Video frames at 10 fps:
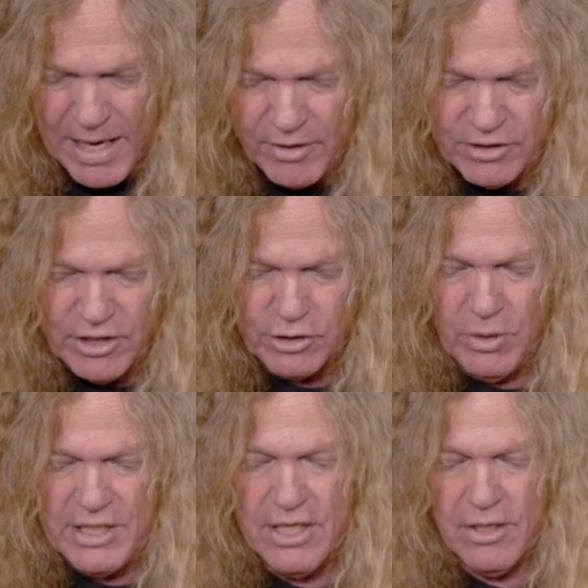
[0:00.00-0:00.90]
about is
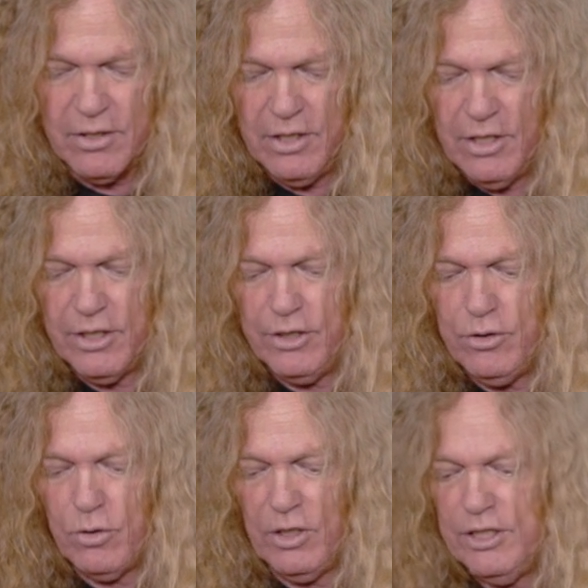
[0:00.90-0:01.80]
this one here the
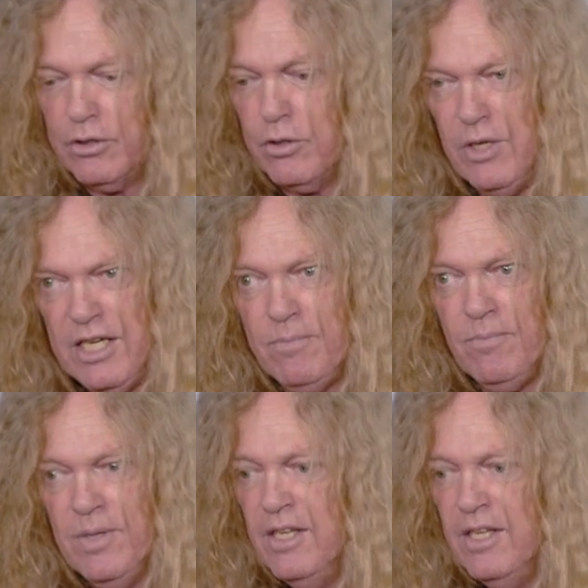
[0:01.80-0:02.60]
nuclear green.